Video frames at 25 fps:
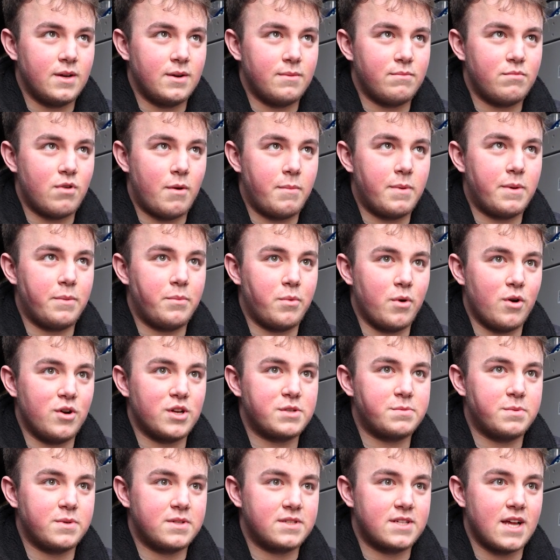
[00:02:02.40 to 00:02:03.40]
Probably
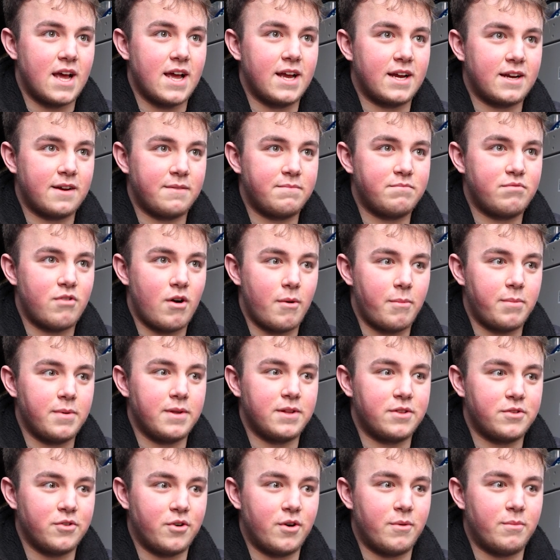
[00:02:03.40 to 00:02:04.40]
worst mistake I've probably
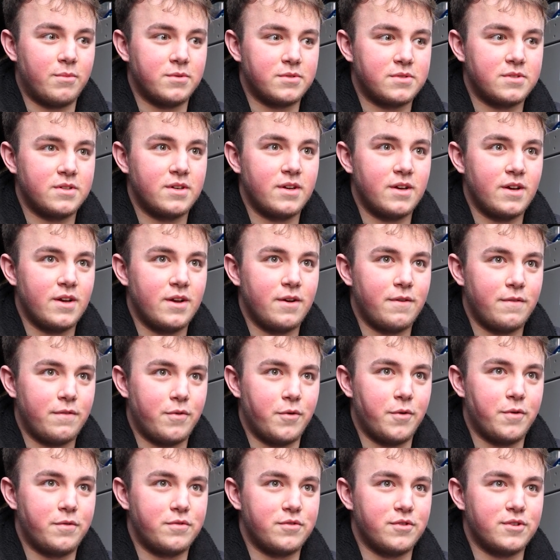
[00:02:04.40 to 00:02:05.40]
done was
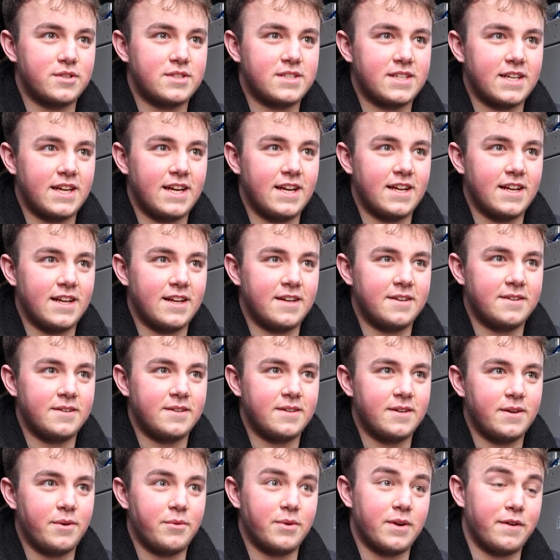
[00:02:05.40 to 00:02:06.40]
fall through a ceiling
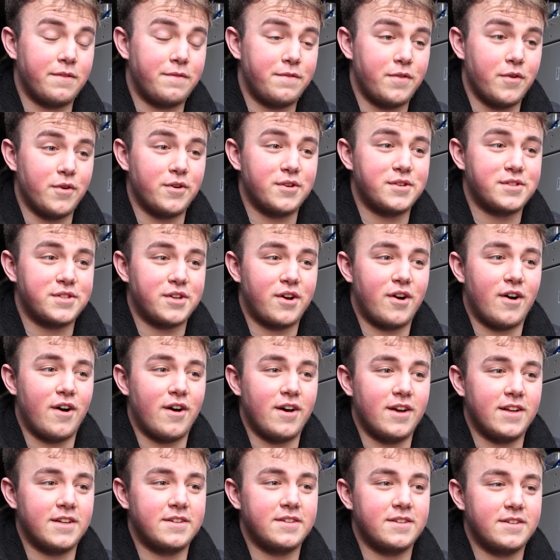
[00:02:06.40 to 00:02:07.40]
when I first
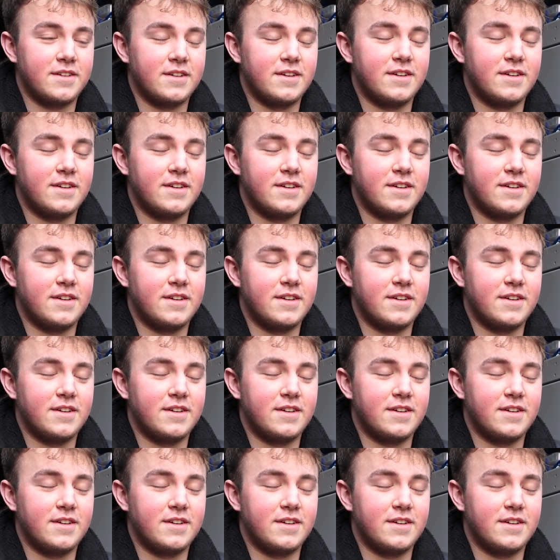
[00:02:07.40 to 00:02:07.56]
started.